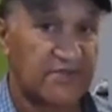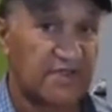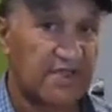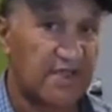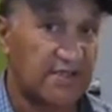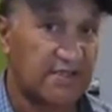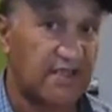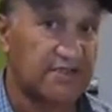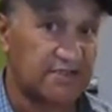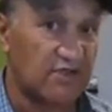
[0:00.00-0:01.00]
Okay,
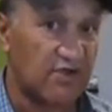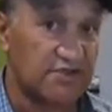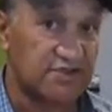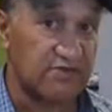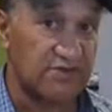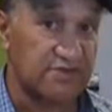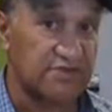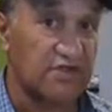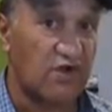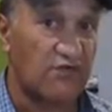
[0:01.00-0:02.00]
that's the
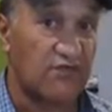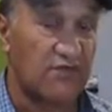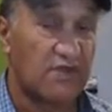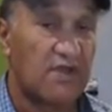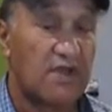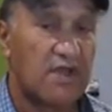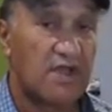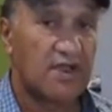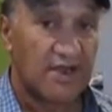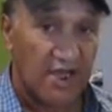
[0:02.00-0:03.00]
consequences of
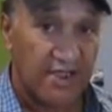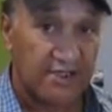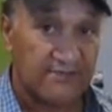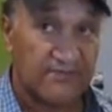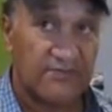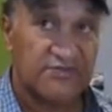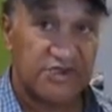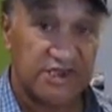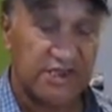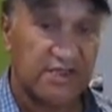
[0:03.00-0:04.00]
lying,
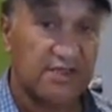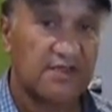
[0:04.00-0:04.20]
cheating,